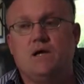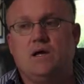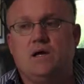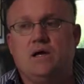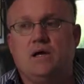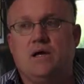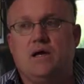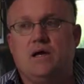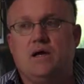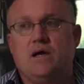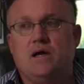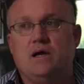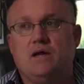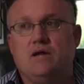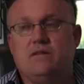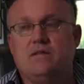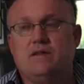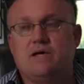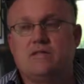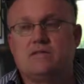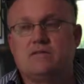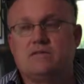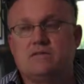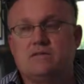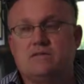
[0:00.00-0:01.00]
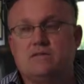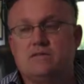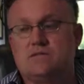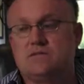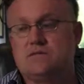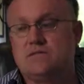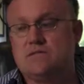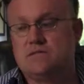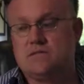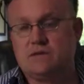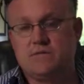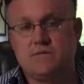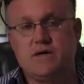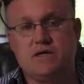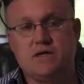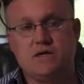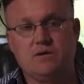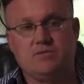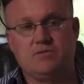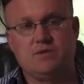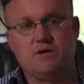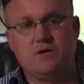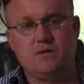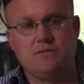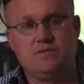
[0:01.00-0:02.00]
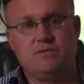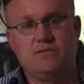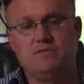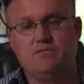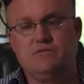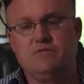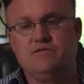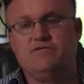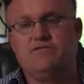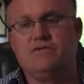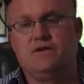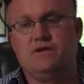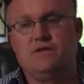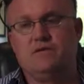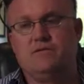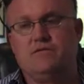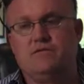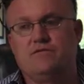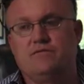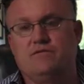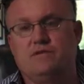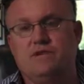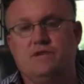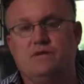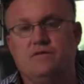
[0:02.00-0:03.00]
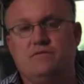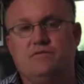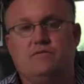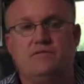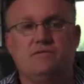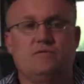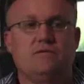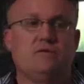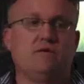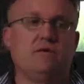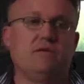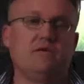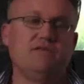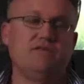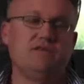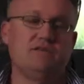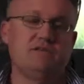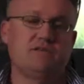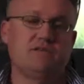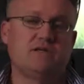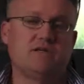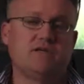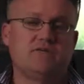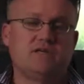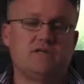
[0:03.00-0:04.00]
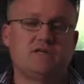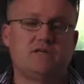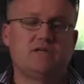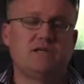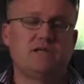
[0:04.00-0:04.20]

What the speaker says: And that's a systematic problem that we've found throughout all of these countries